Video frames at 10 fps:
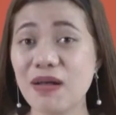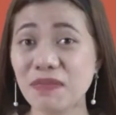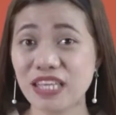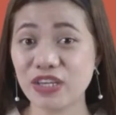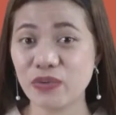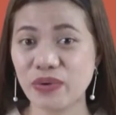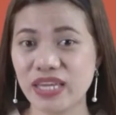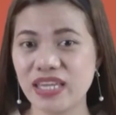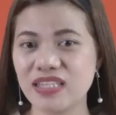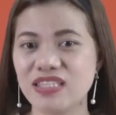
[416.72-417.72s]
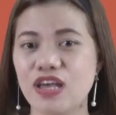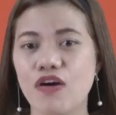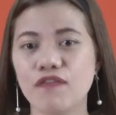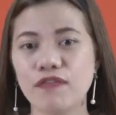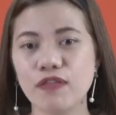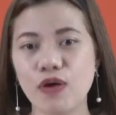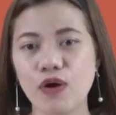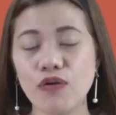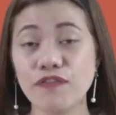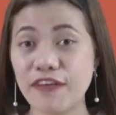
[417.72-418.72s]
liquids flow
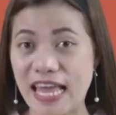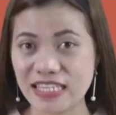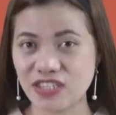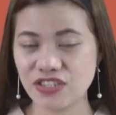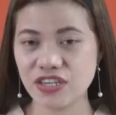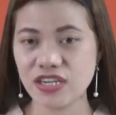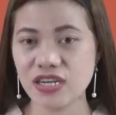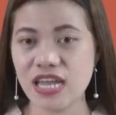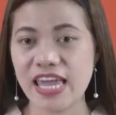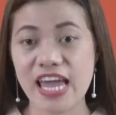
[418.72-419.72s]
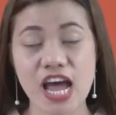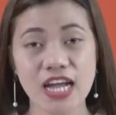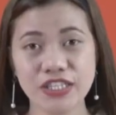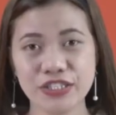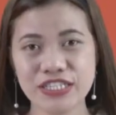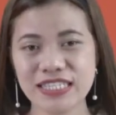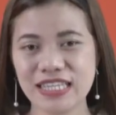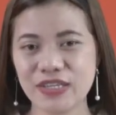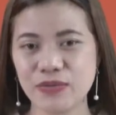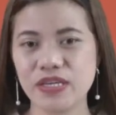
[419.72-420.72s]
faster, others
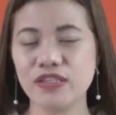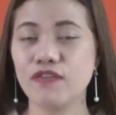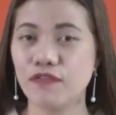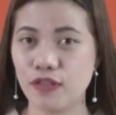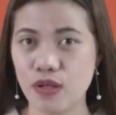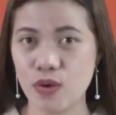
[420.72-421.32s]
liquid flow